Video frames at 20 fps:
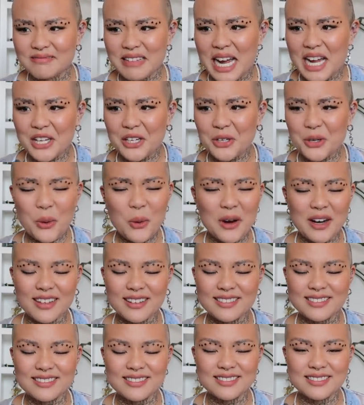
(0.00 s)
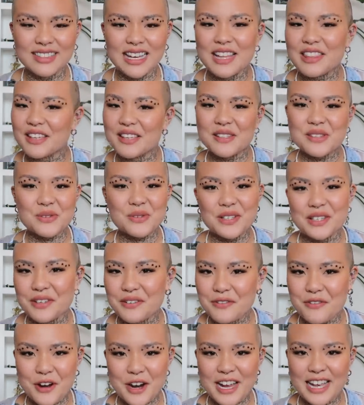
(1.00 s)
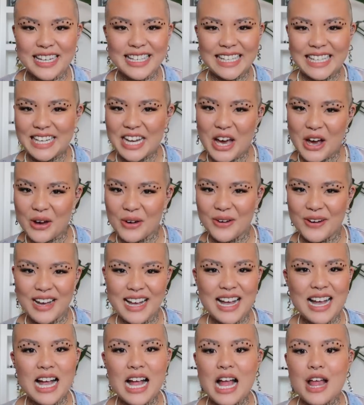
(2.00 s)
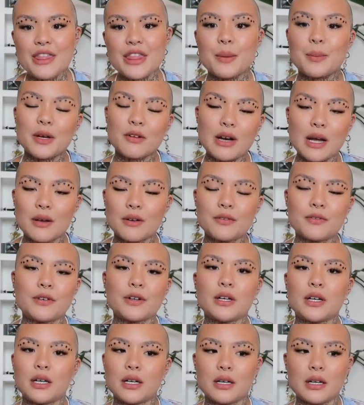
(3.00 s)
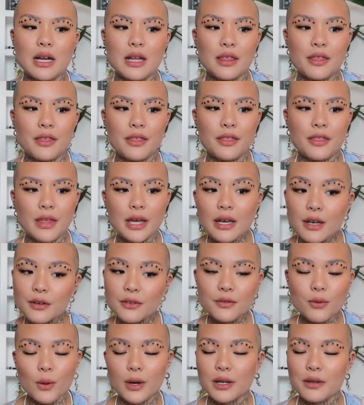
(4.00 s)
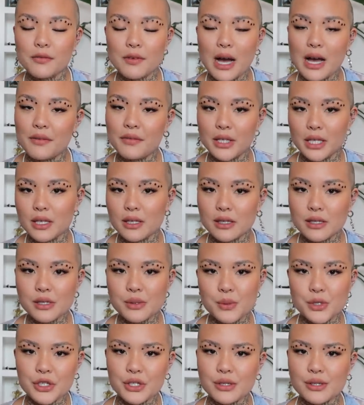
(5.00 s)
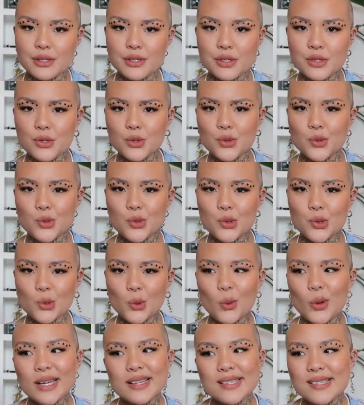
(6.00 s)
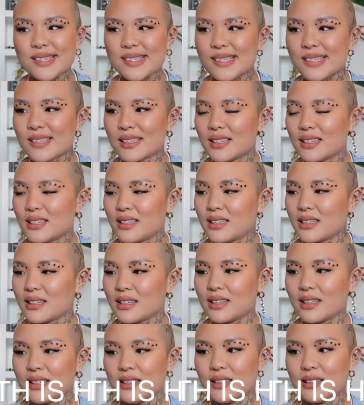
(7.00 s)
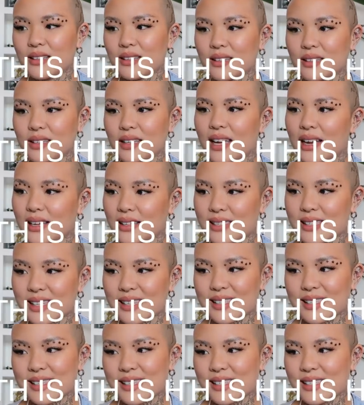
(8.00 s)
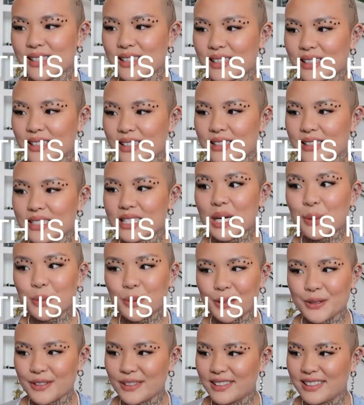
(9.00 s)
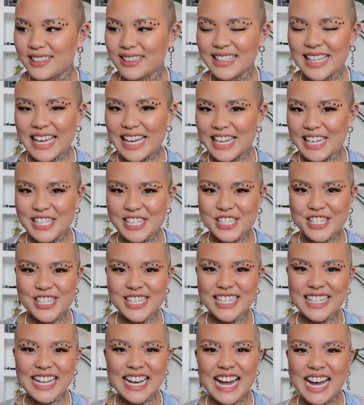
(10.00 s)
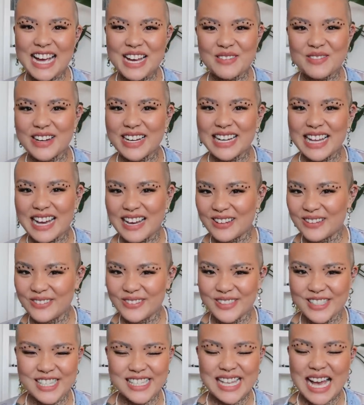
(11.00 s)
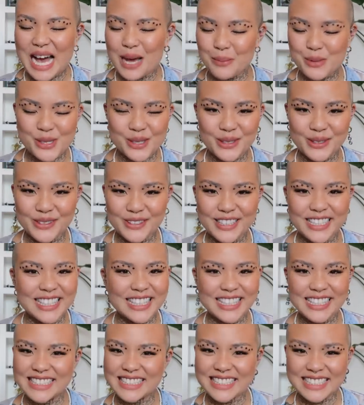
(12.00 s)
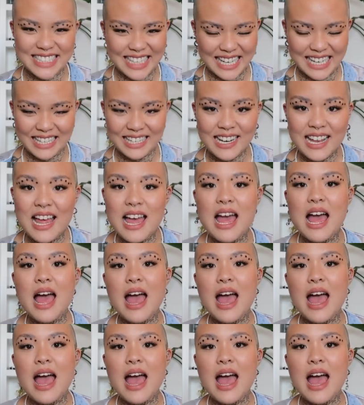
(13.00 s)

at your core. I think it's really freaking neato. They've been around for, I think, 45 years, which is twice yeah, that's double the age that I am right now, which is absolutely insane.